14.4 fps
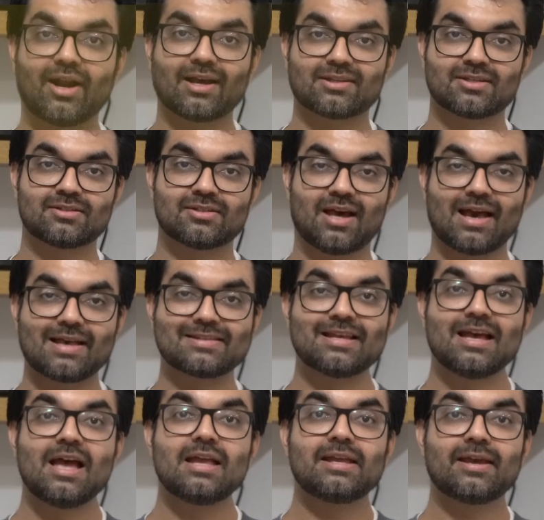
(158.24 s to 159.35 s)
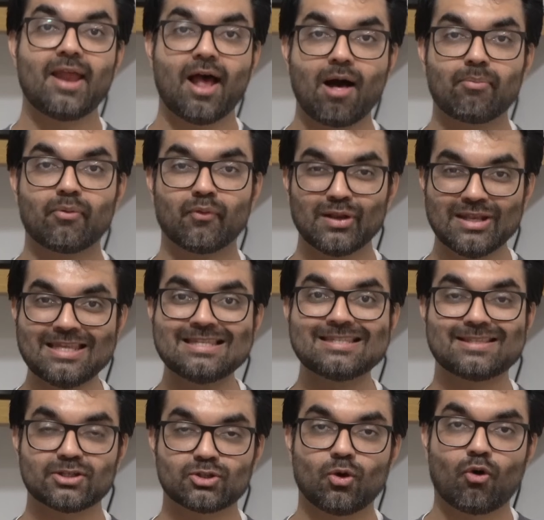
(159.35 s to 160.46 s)
exercise can help release
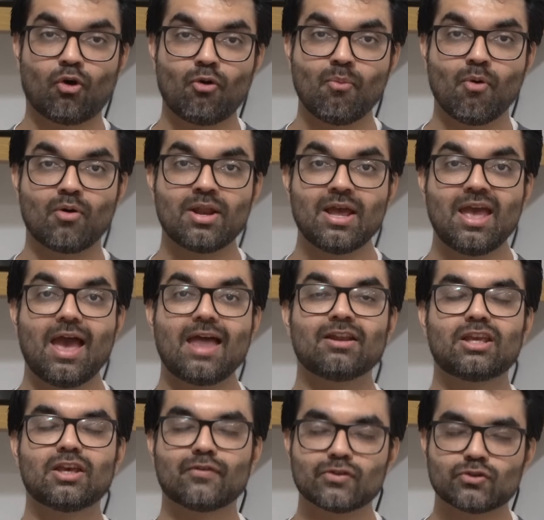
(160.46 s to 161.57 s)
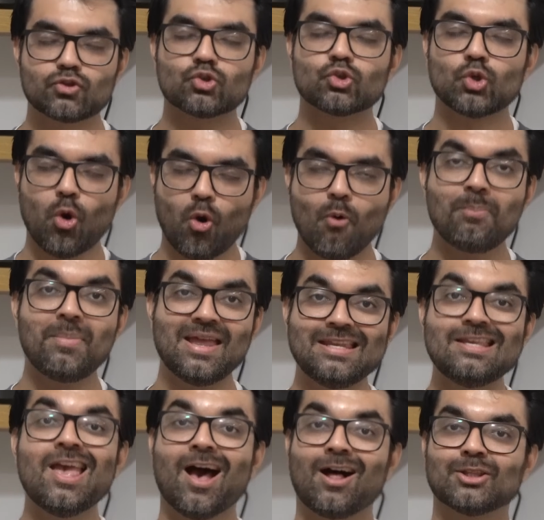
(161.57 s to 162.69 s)
this hormone and give us so
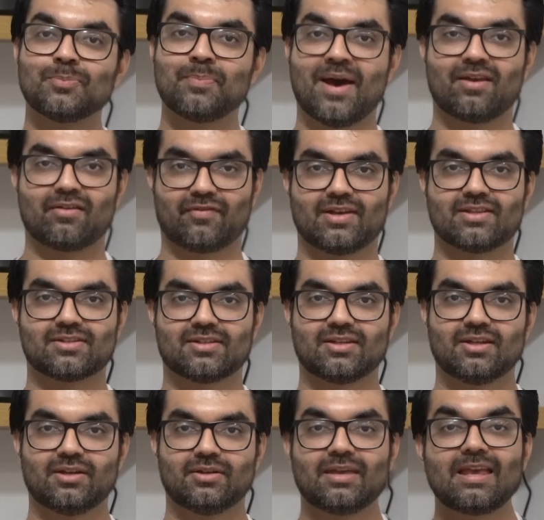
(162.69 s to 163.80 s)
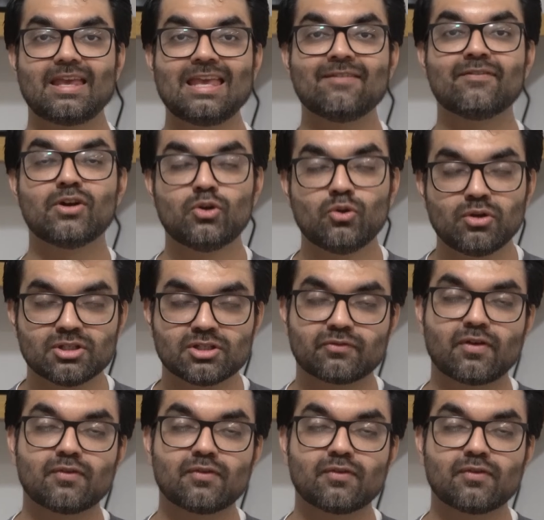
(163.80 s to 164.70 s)
many health benefits even doing just